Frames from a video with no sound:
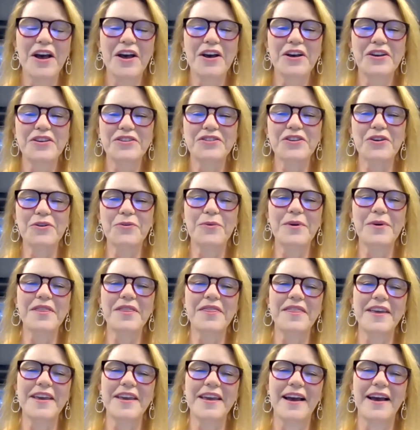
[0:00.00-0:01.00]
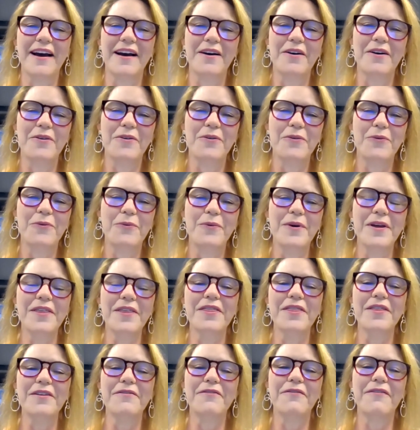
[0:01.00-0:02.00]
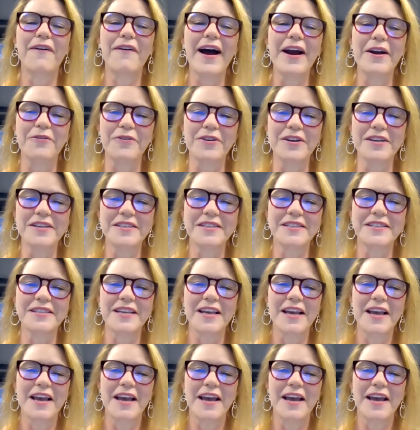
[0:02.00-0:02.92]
So with the, uh, with the virus,